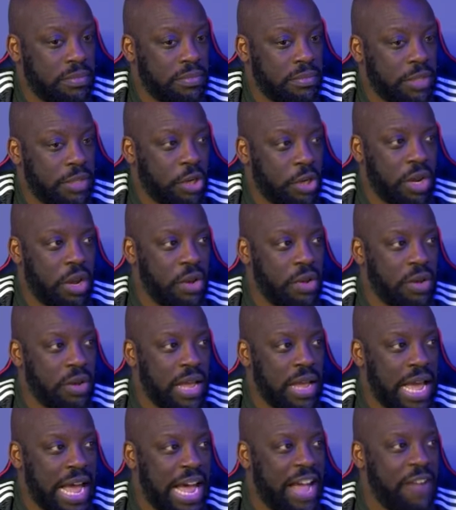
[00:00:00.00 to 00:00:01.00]
Hold on.
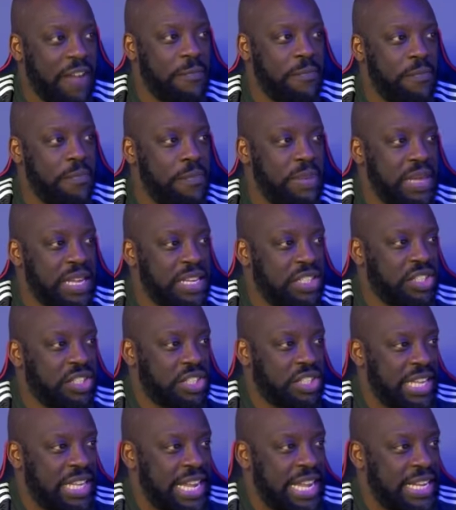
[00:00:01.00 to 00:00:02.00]
I've been
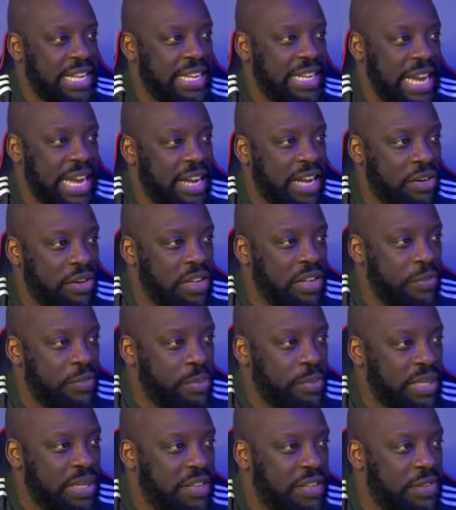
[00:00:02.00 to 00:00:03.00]
saying that I don't even
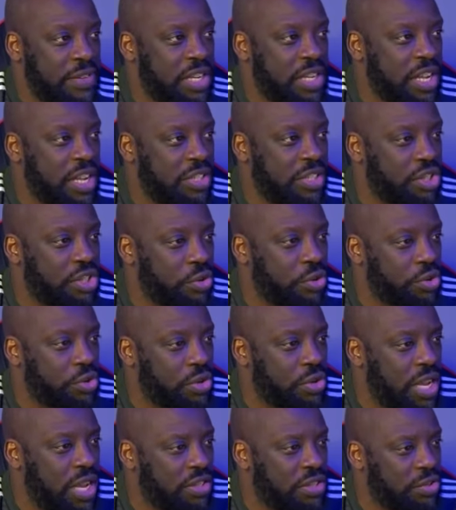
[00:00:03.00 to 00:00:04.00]
believe in the social
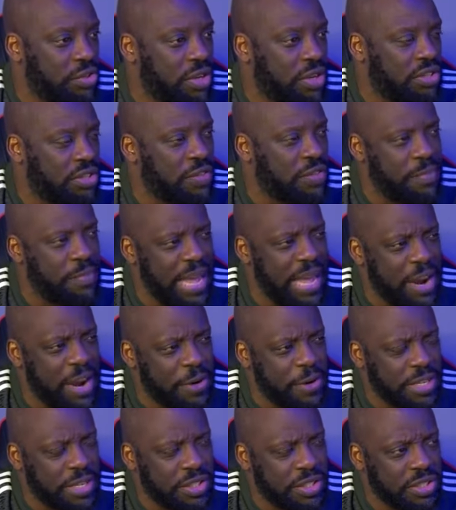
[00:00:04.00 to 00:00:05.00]
construct of
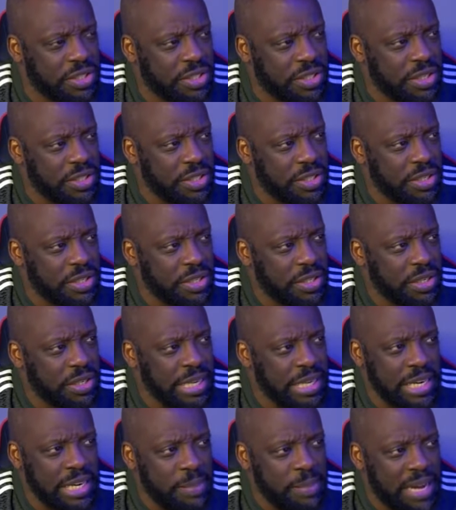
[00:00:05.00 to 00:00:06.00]
marriage.
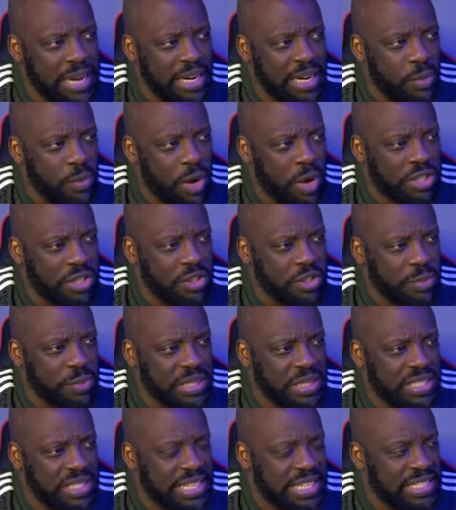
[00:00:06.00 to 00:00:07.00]
Anybody mm-hmm. that watches
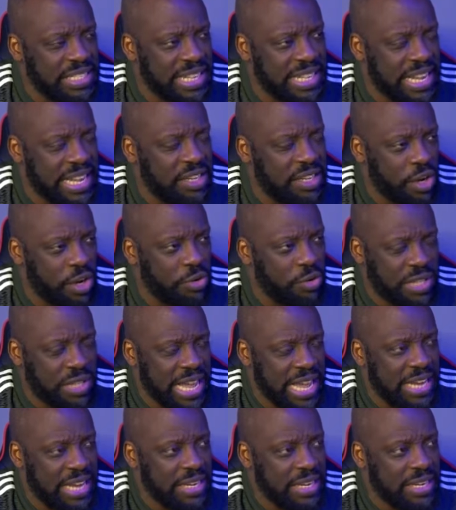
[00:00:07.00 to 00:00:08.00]
me says that, knows that.